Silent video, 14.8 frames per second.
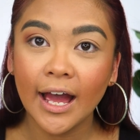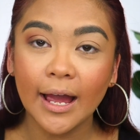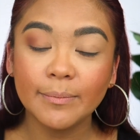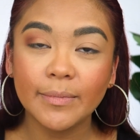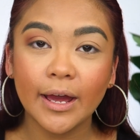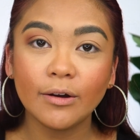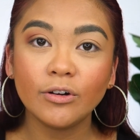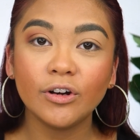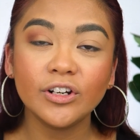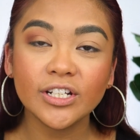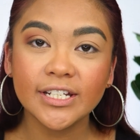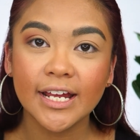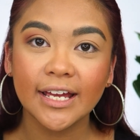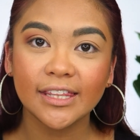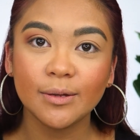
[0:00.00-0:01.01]
I'm now going
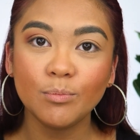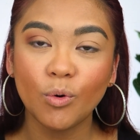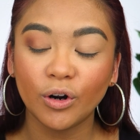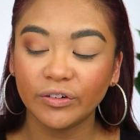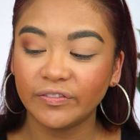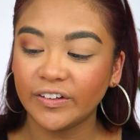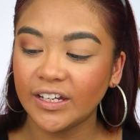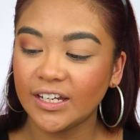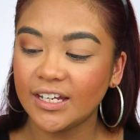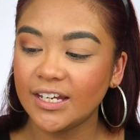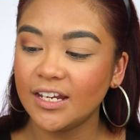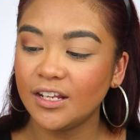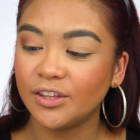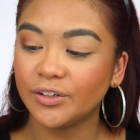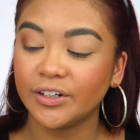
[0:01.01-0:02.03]
to take the Morphe
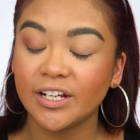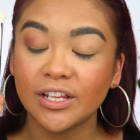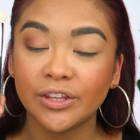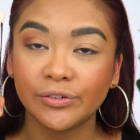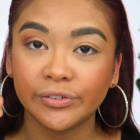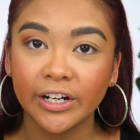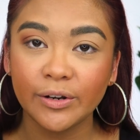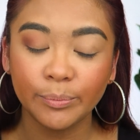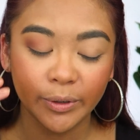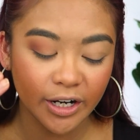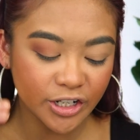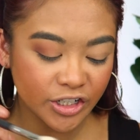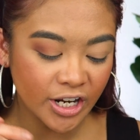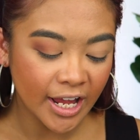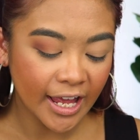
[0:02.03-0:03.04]
E33
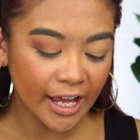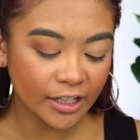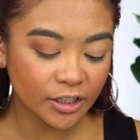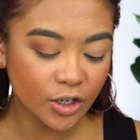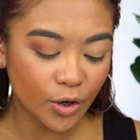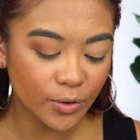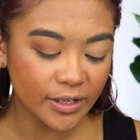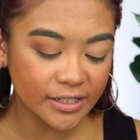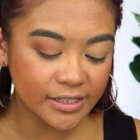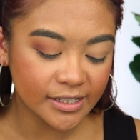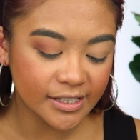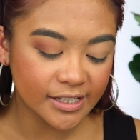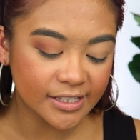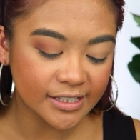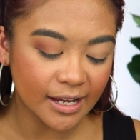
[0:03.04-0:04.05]
brush and go
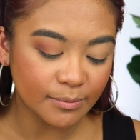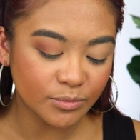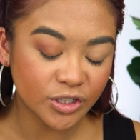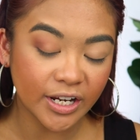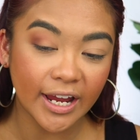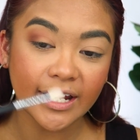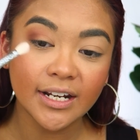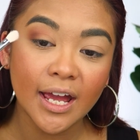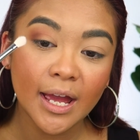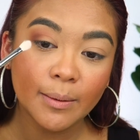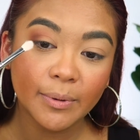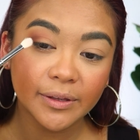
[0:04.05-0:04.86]
into the same shade,